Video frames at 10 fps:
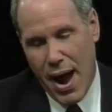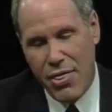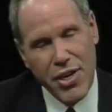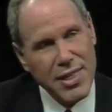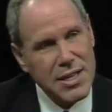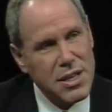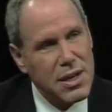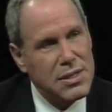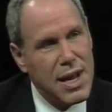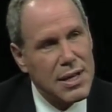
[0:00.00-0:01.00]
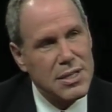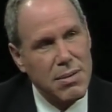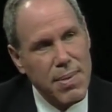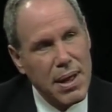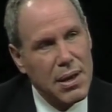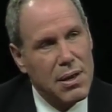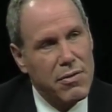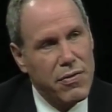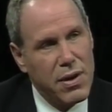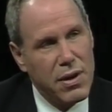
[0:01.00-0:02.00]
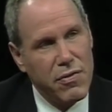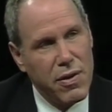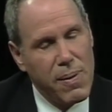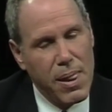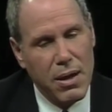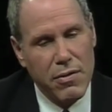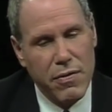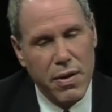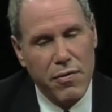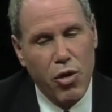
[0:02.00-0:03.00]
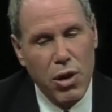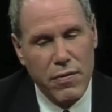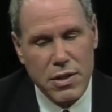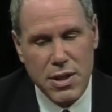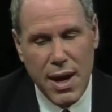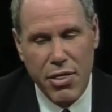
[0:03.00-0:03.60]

I think that's going to test the mettle of all of us.